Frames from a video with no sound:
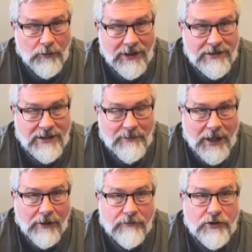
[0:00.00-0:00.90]
is the
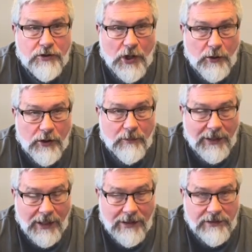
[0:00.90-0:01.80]
amount of sodium it
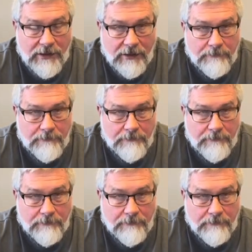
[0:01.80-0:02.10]
has in it.